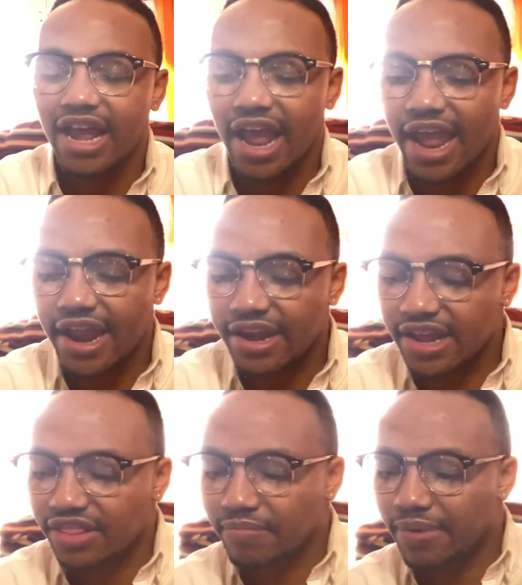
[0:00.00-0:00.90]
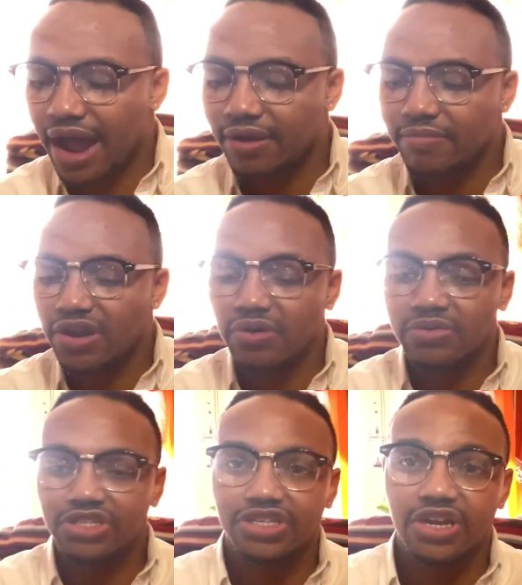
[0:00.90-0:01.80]
And in the bottom
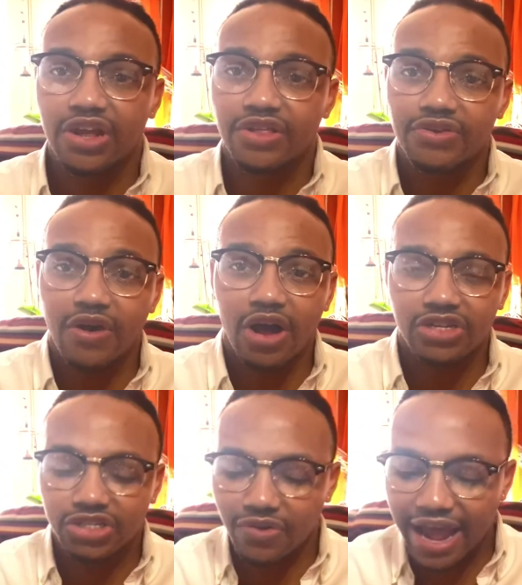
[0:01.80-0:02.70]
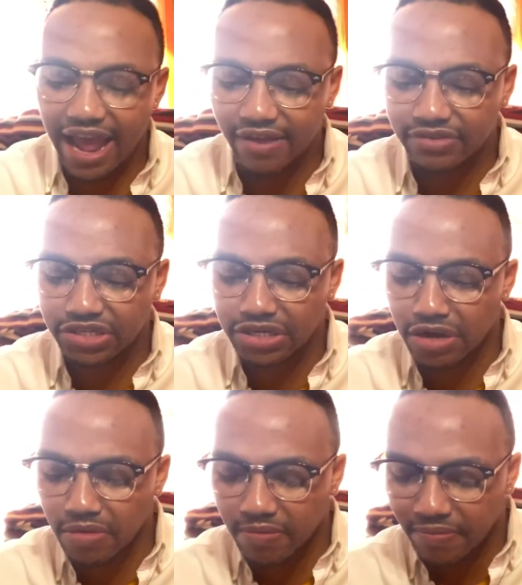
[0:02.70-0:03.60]
notes, you also have
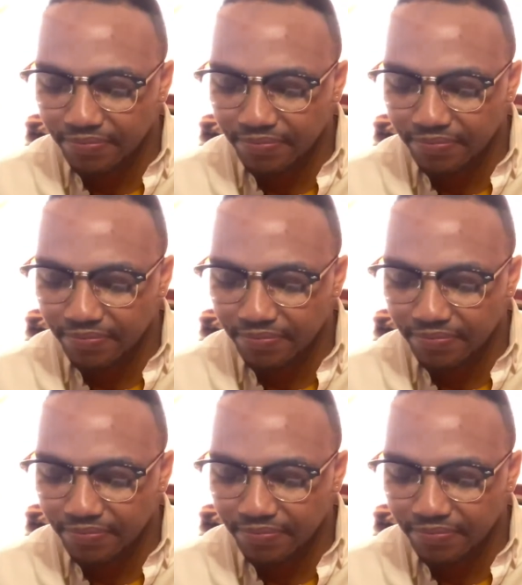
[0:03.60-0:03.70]
some,